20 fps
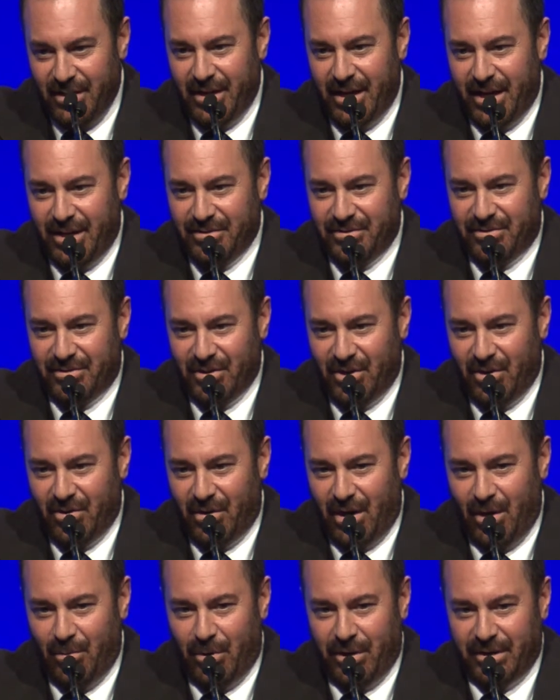And
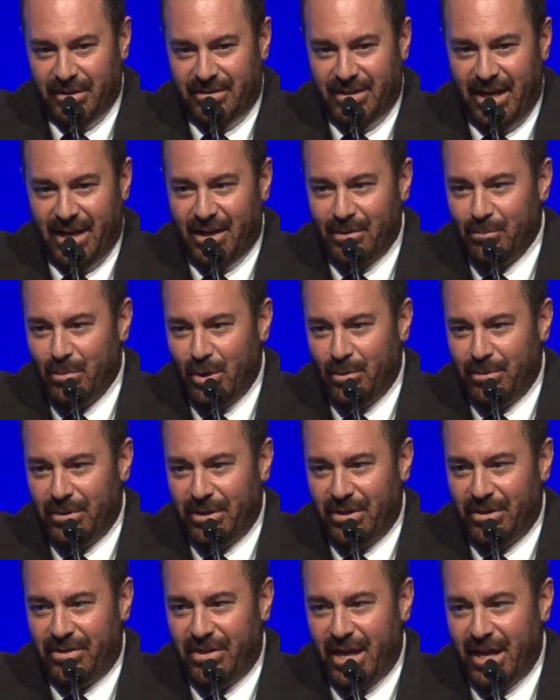so I want to take a
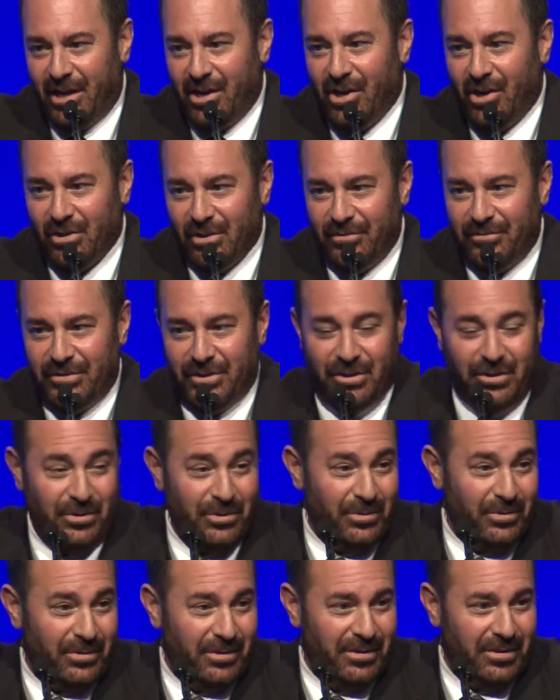moment and thank all of
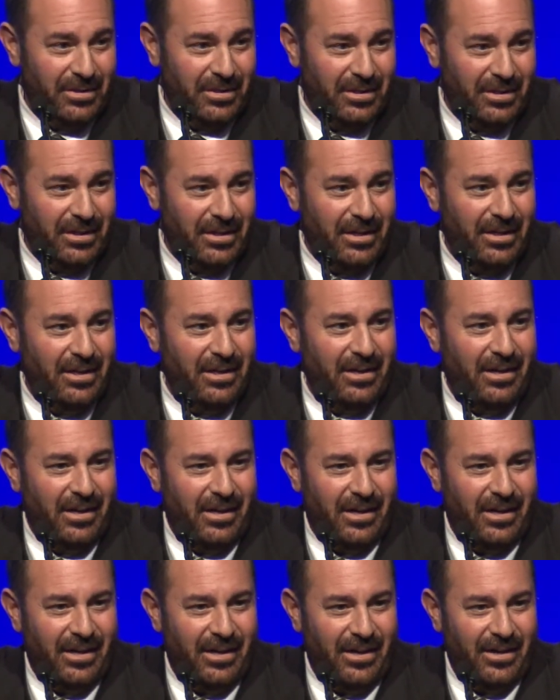you
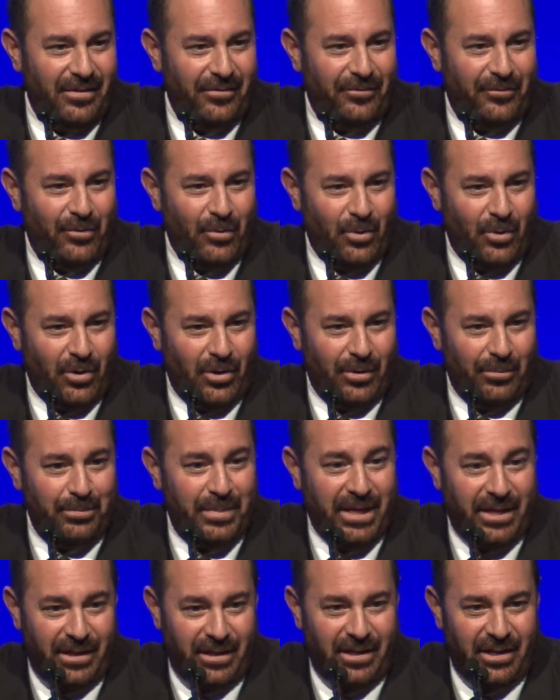for
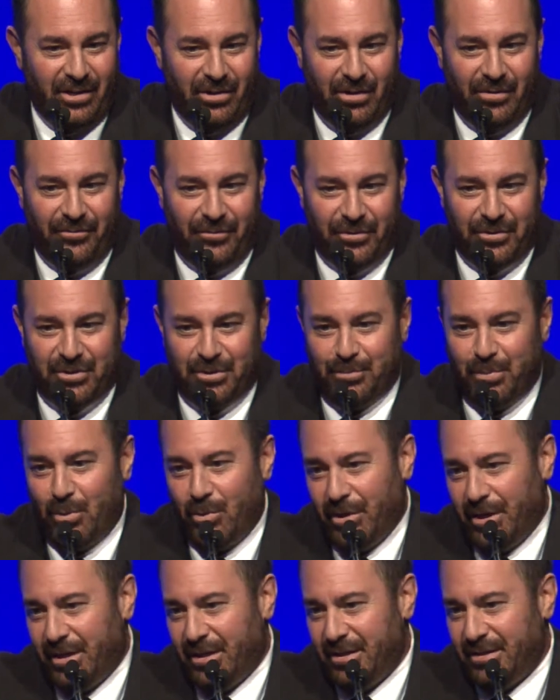being here and for
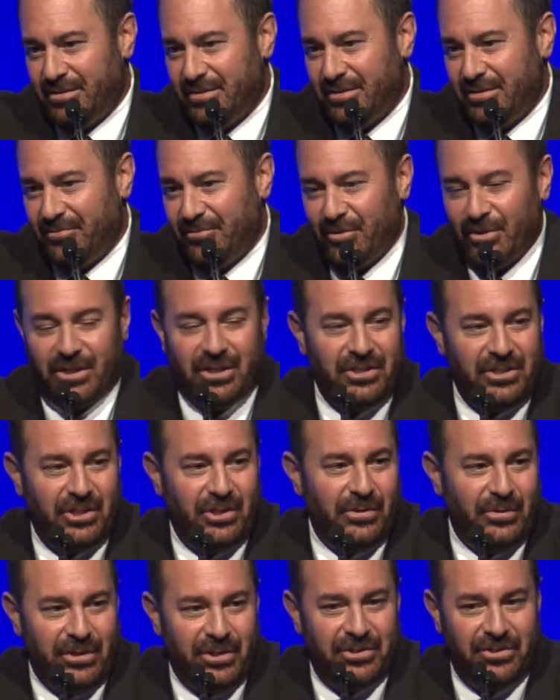supporting us and for
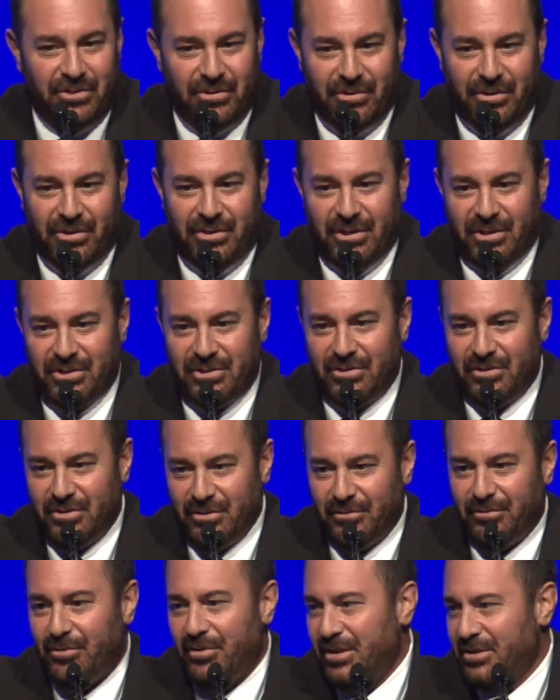continuing to do the things you
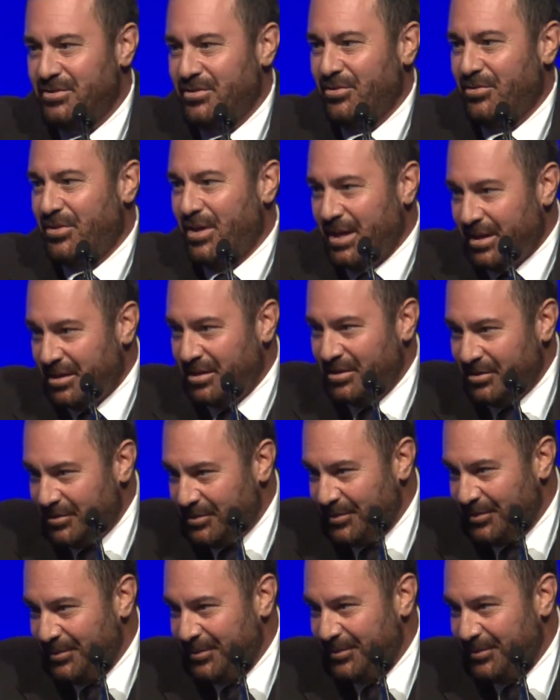do for us. So thank you.